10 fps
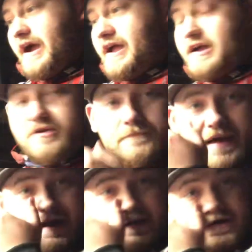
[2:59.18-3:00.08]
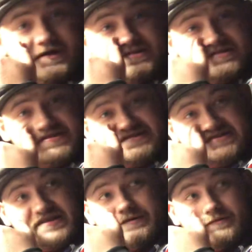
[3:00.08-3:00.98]
I ain't got no paint out here because it's
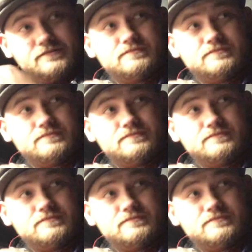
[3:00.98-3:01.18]
kind